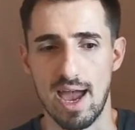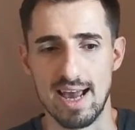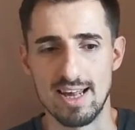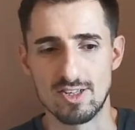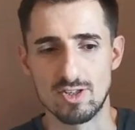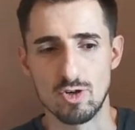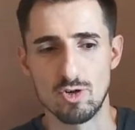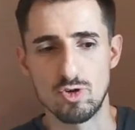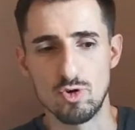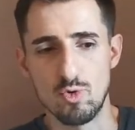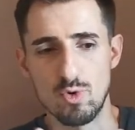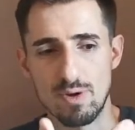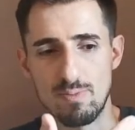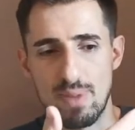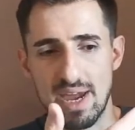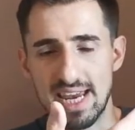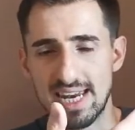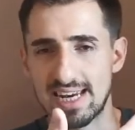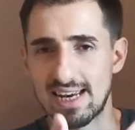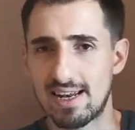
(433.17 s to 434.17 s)
And so you
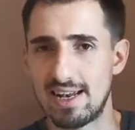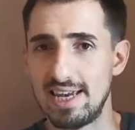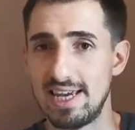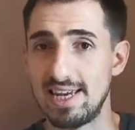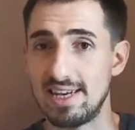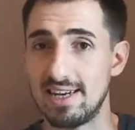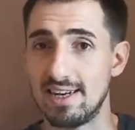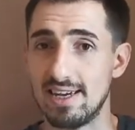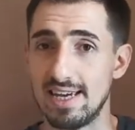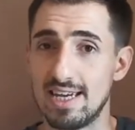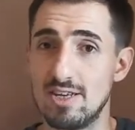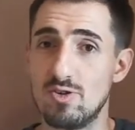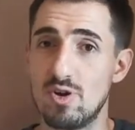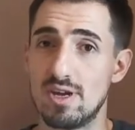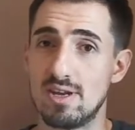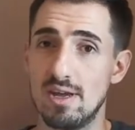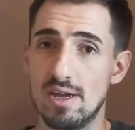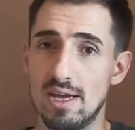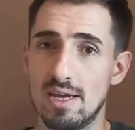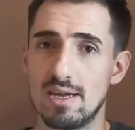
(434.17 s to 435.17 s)
remain clean in your
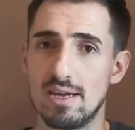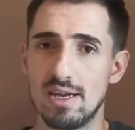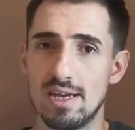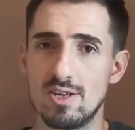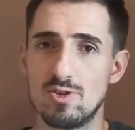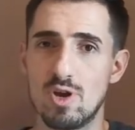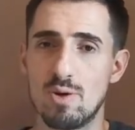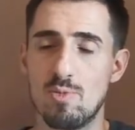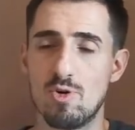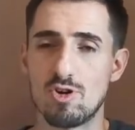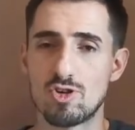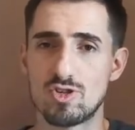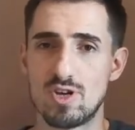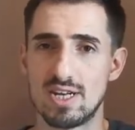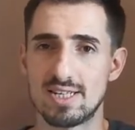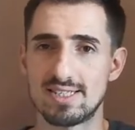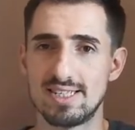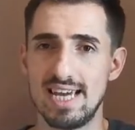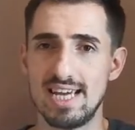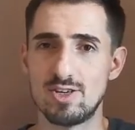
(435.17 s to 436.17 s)

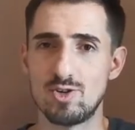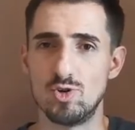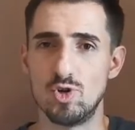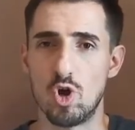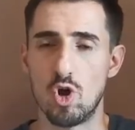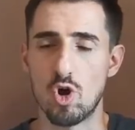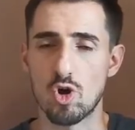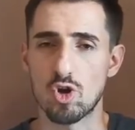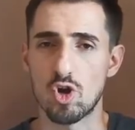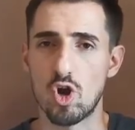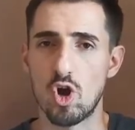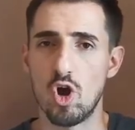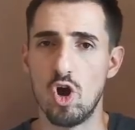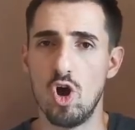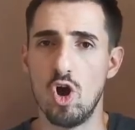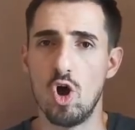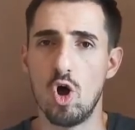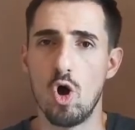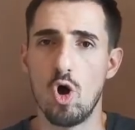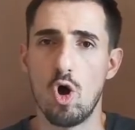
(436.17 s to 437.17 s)
emotional state. You're no longer
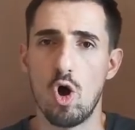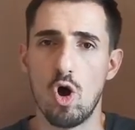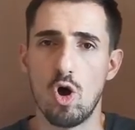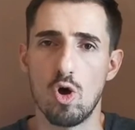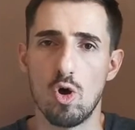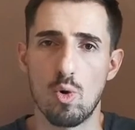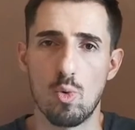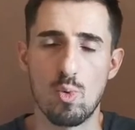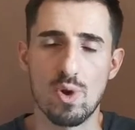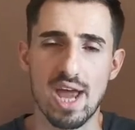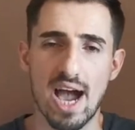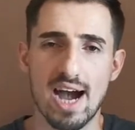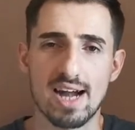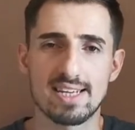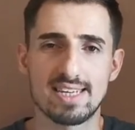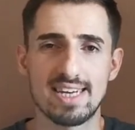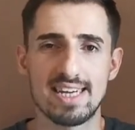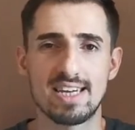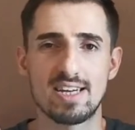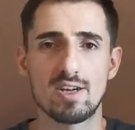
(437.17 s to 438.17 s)

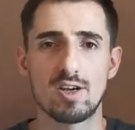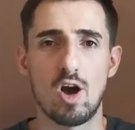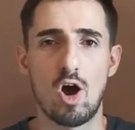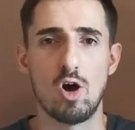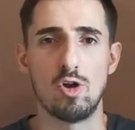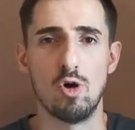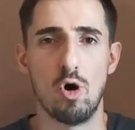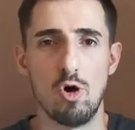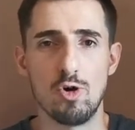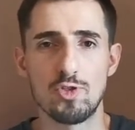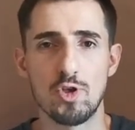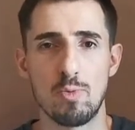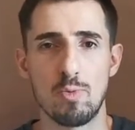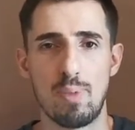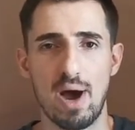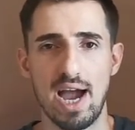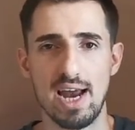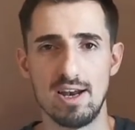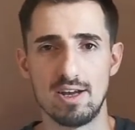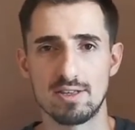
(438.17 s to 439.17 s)
reacting on
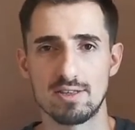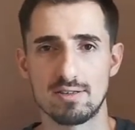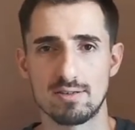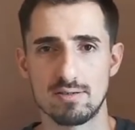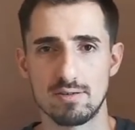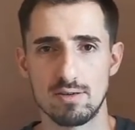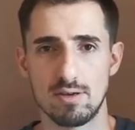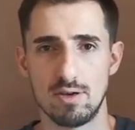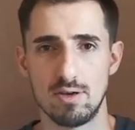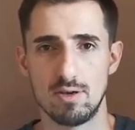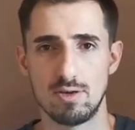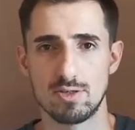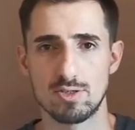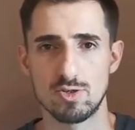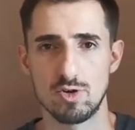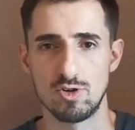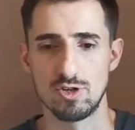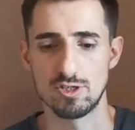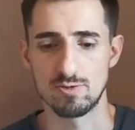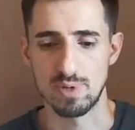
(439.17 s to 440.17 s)
autopilot,
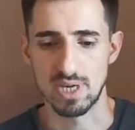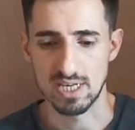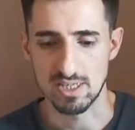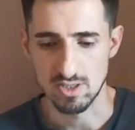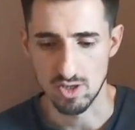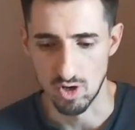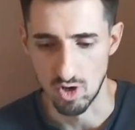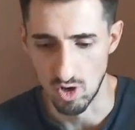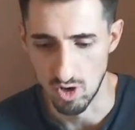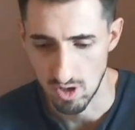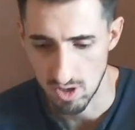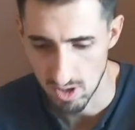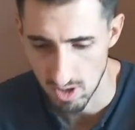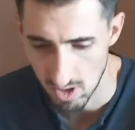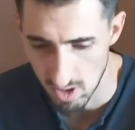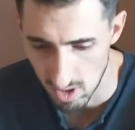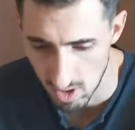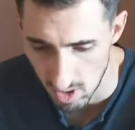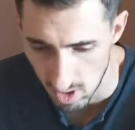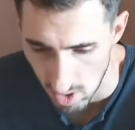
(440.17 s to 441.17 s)
so to speak. So
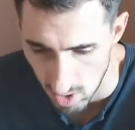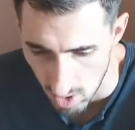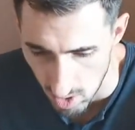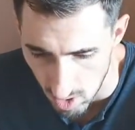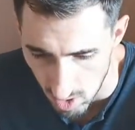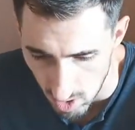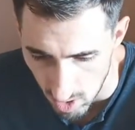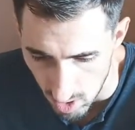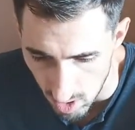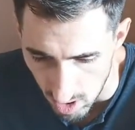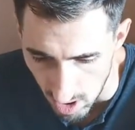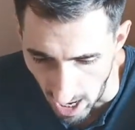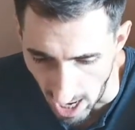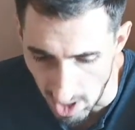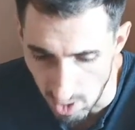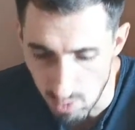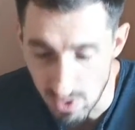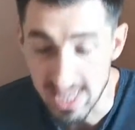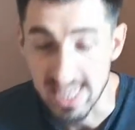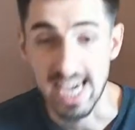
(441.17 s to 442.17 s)
how
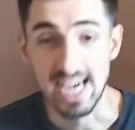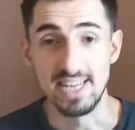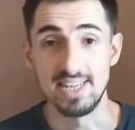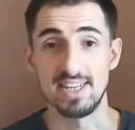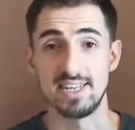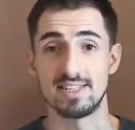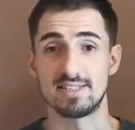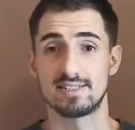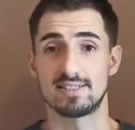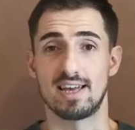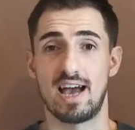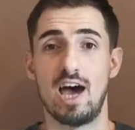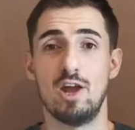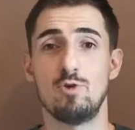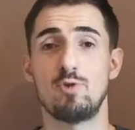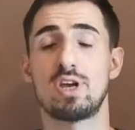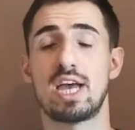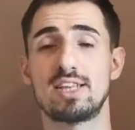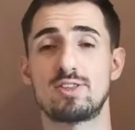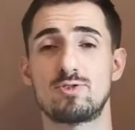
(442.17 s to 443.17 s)
do we get this? How
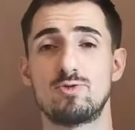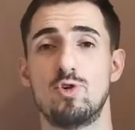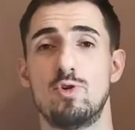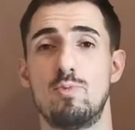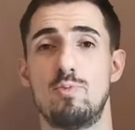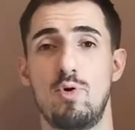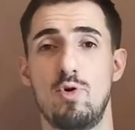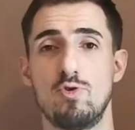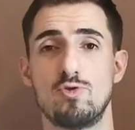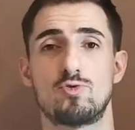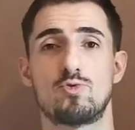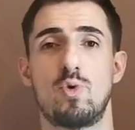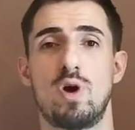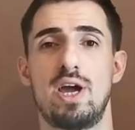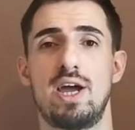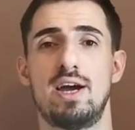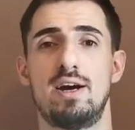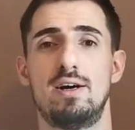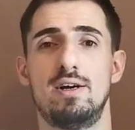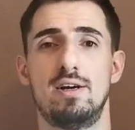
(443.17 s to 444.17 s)
do we get to the point
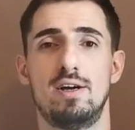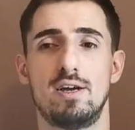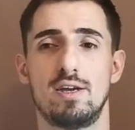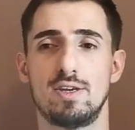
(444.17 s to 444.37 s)
where,